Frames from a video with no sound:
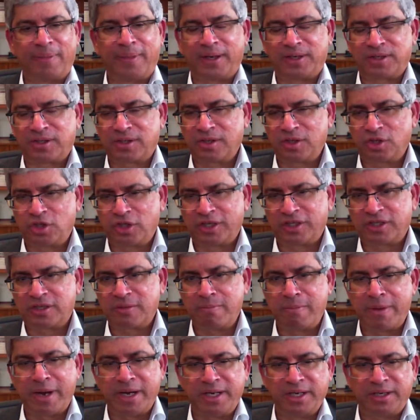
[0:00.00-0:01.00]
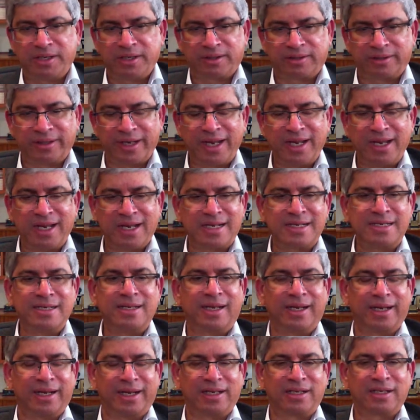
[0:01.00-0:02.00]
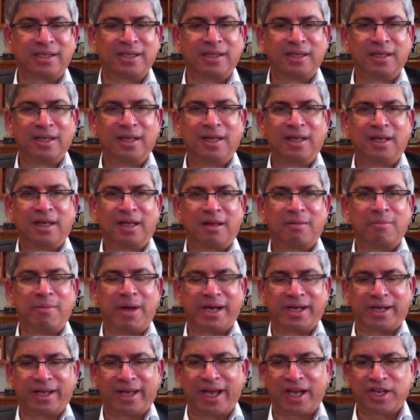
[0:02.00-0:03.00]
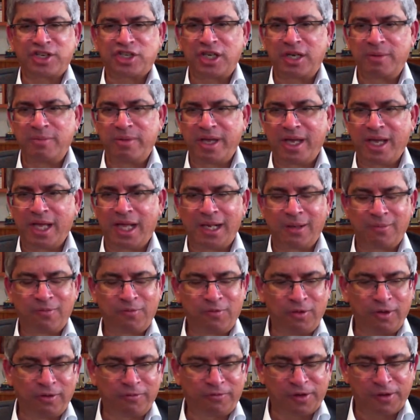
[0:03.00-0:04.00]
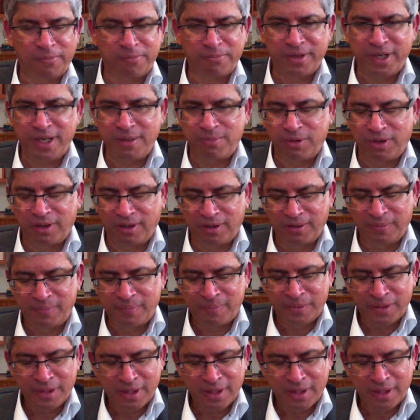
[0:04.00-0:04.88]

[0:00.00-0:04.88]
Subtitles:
that suggest a Mediterranean diet might actually be helpful for people,